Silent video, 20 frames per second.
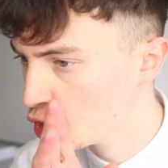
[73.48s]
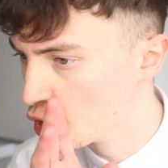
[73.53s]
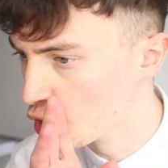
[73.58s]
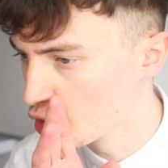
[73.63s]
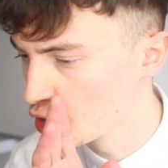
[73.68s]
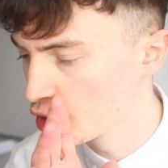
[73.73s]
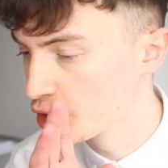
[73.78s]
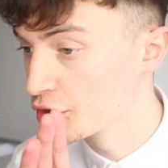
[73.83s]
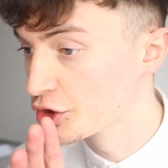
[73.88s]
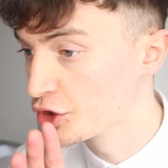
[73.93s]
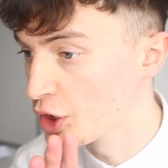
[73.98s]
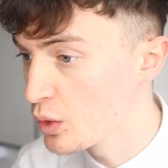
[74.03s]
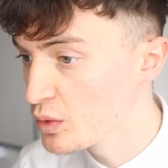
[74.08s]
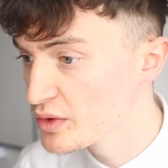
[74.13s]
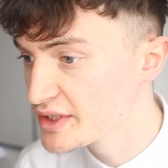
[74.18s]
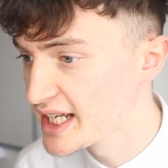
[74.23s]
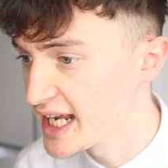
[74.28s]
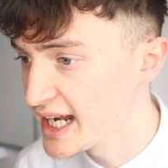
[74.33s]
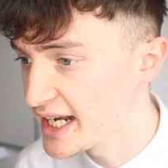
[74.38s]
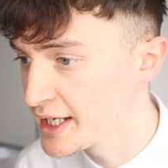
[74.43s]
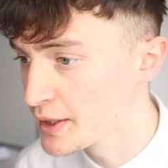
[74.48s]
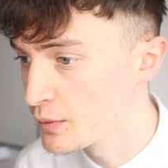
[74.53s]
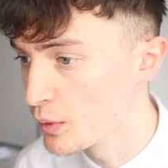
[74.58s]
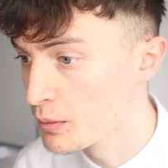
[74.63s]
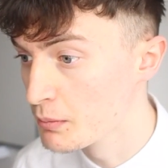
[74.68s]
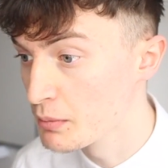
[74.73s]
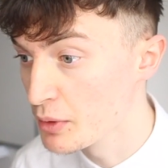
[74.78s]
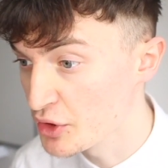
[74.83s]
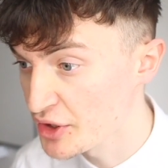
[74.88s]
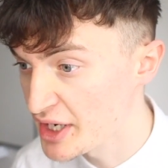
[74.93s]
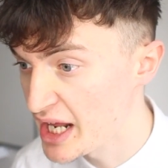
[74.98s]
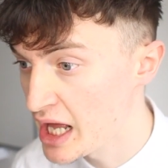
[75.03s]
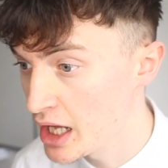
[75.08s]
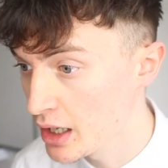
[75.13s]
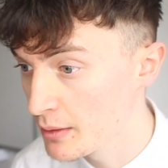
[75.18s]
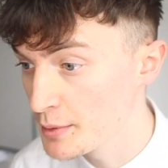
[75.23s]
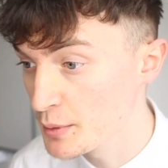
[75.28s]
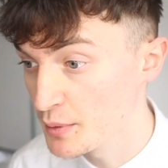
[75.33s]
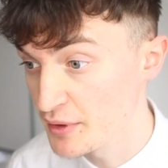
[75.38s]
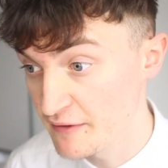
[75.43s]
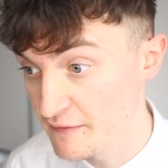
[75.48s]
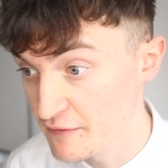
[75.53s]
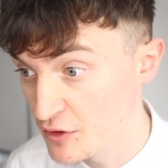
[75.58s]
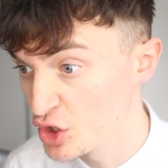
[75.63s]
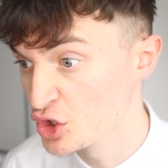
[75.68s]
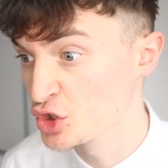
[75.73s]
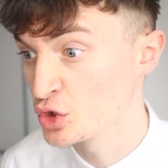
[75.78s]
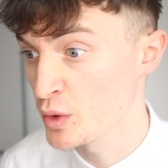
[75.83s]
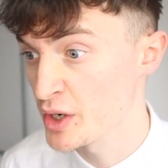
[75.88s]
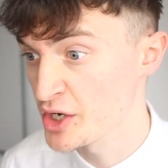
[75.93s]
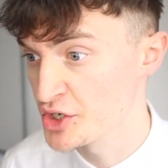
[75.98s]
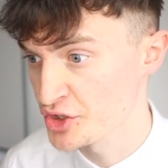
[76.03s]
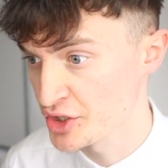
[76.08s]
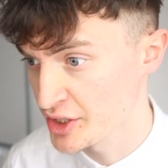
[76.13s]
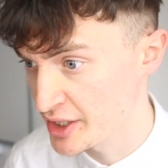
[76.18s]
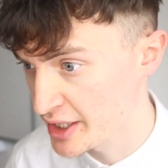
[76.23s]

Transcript: Look, don't tell anyone, but I'm going to help you with the first question,